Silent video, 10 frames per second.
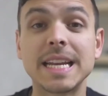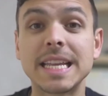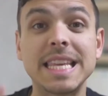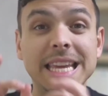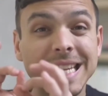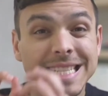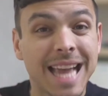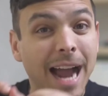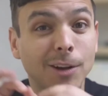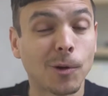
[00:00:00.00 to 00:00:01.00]
in the
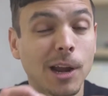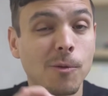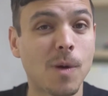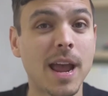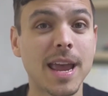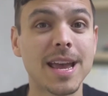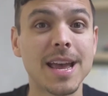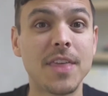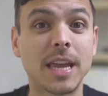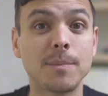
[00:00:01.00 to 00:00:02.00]
exact right way,
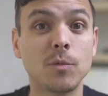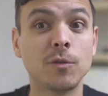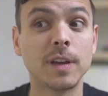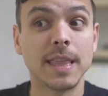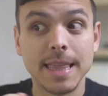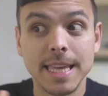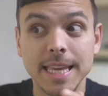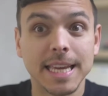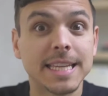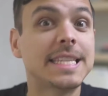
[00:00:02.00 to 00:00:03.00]
they can move in
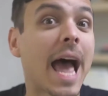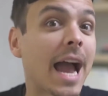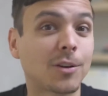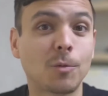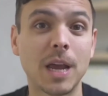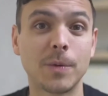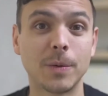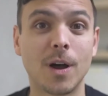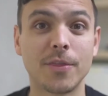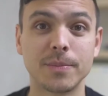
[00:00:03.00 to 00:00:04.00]
the exact way we
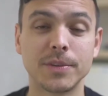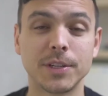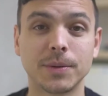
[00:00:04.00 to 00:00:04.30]
want them to.